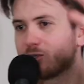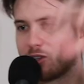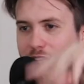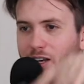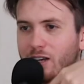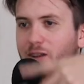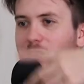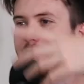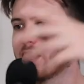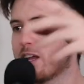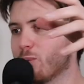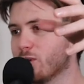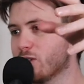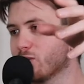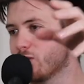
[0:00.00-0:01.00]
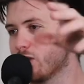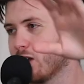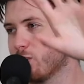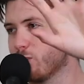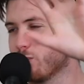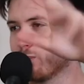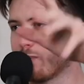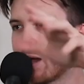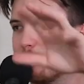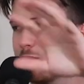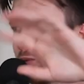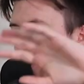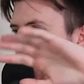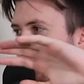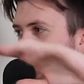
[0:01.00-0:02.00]
So then, then it was you know maybe
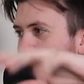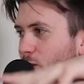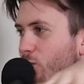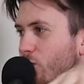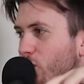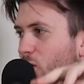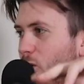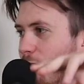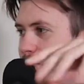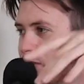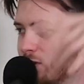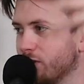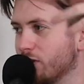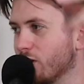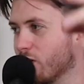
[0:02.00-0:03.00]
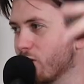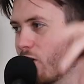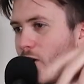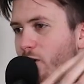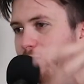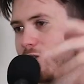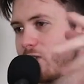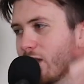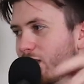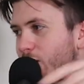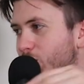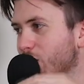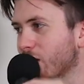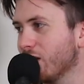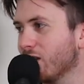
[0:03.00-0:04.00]
Riley Tilthorpe to the Crows, who they
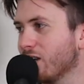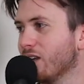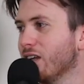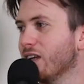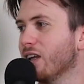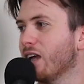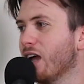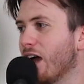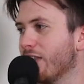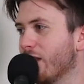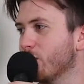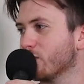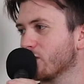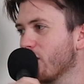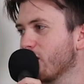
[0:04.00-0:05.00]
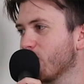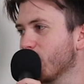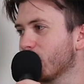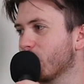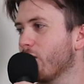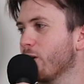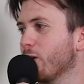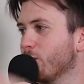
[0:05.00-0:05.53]
did pick. And then it was Logan McDonald.